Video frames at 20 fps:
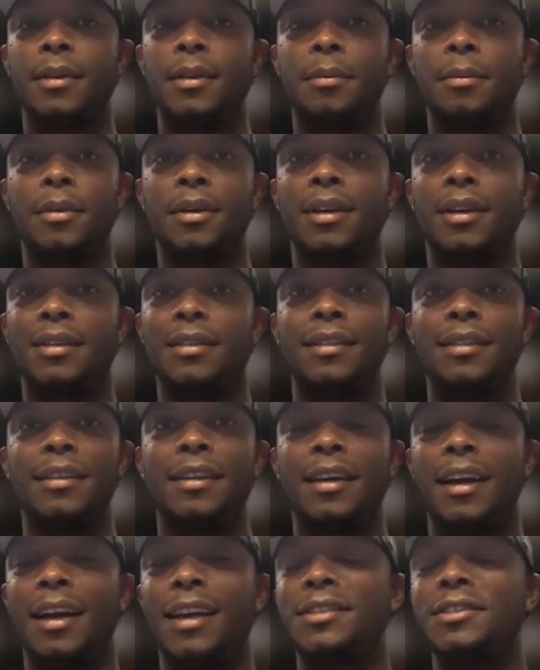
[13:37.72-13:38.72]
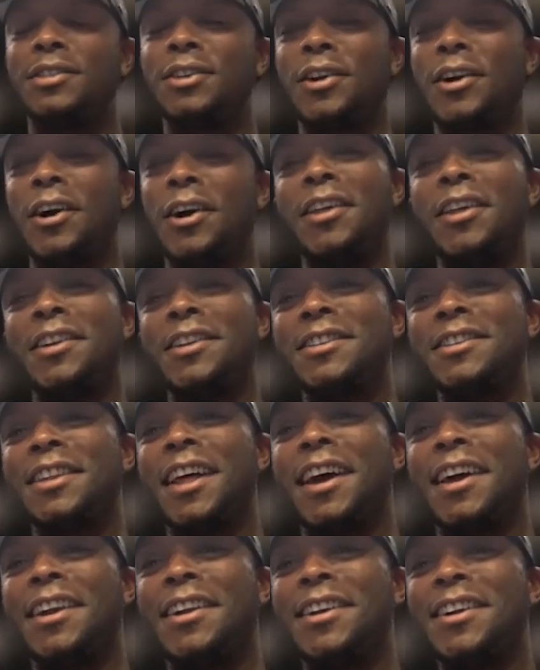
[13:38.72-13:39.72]
but I still call it a
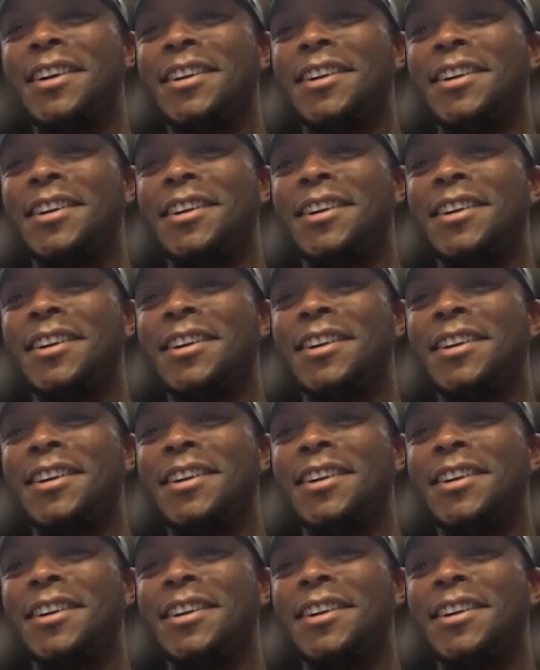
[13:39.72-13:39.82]
slider,